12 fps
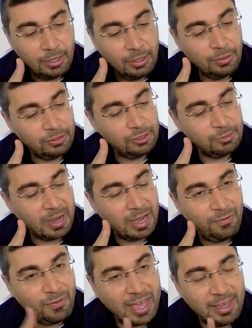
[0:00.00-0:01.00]
This is my
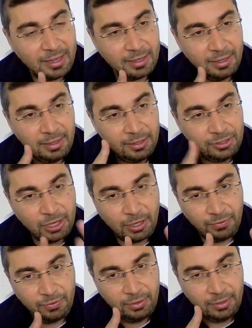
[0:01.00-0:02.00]
fake
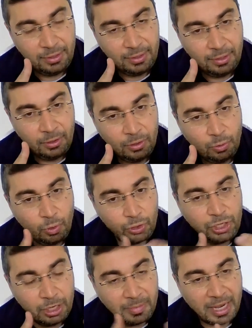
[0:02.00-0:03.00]
self
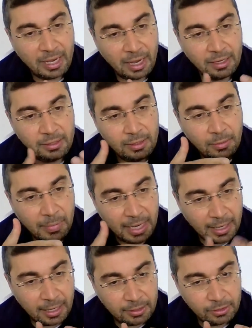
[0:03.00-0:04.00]
washing my
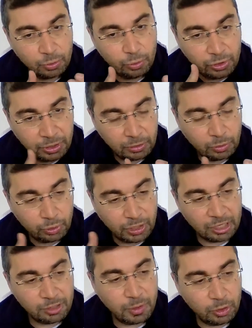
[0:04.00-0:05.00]
hands. Who
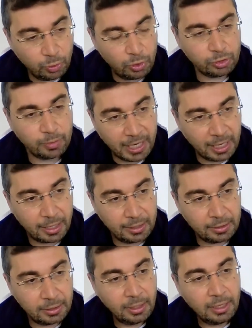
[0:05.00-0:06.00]
tells me to wash my
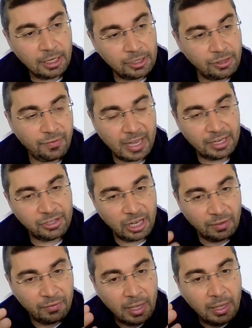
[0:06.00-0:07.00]
hand is the fake
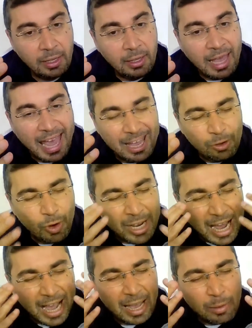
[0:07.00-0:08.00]
self. And
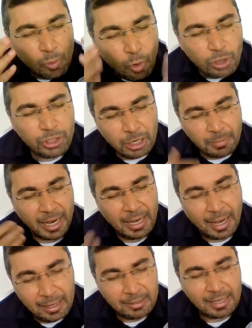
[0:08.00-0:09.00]
when I am washing my
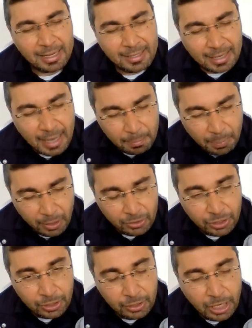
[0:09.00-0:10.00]
hand as a
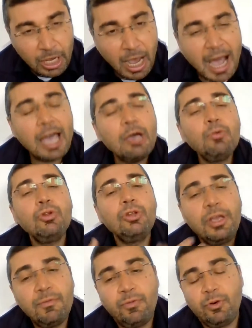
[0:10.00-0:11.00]
compulsion, I will
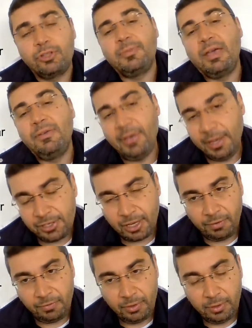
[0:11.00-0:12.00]
reinforce my fake
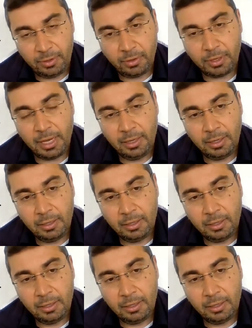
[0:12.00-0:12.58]
self. Okay?